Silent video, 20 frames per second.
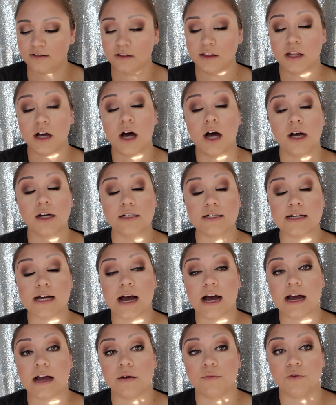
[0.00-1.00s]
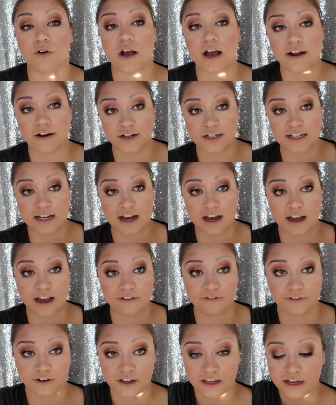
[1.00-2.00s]
long time ride or die
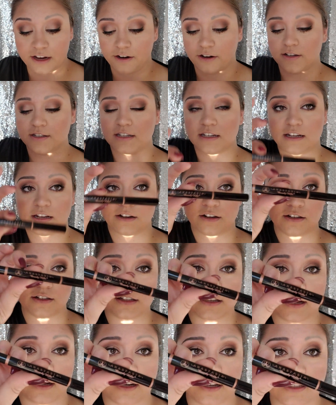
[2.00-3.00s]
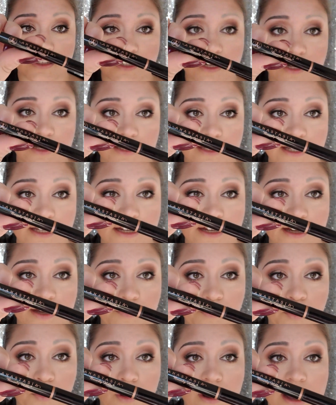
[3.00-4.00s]
for years and years, the
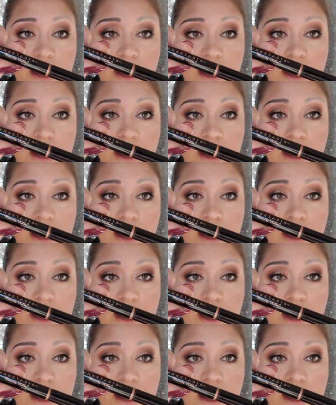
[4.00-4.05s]
Anastasia